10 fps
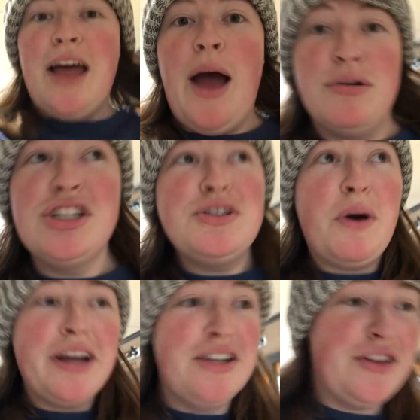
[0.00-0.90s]
I was just
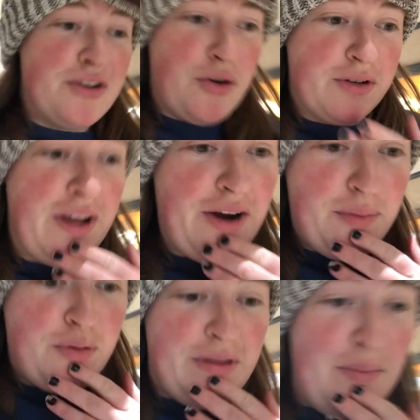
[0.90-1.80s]
walking to the
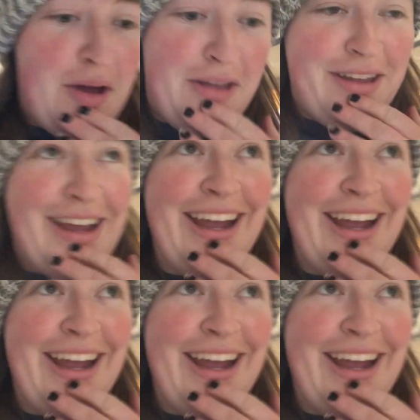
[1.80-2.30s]
Caribou in the mall,